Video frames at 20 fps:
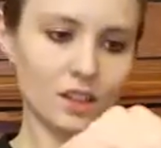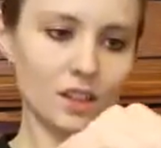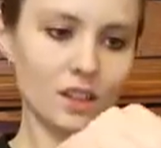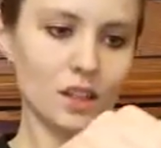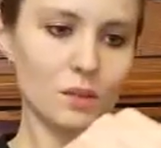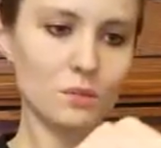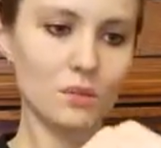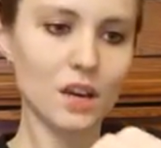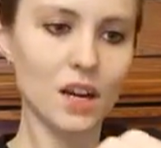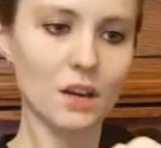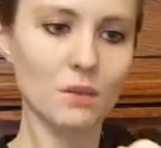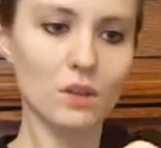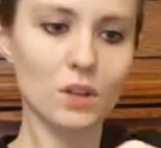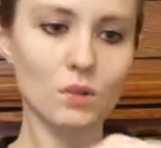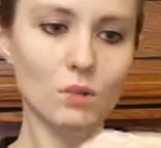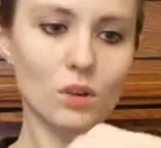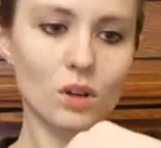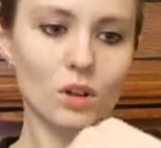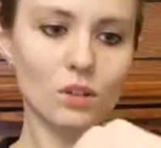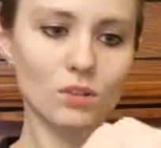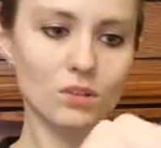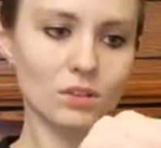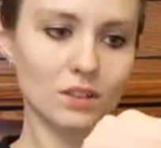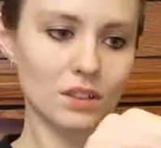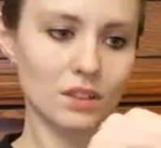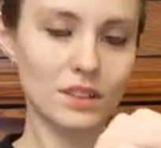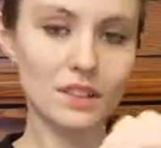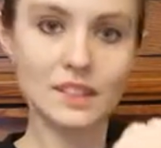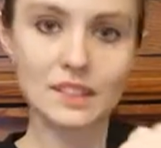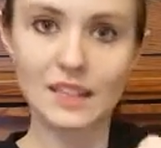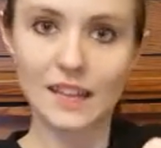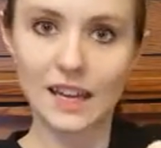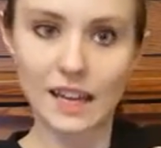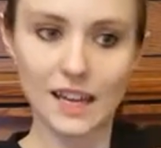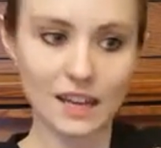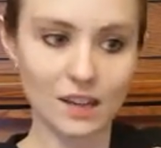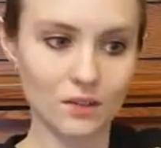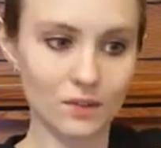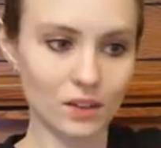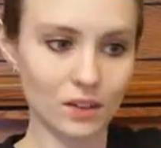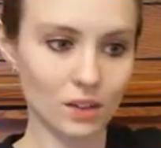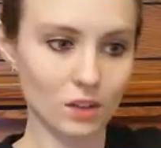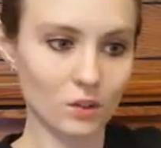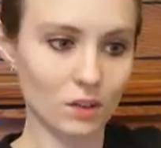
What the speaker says: It probably won't stay very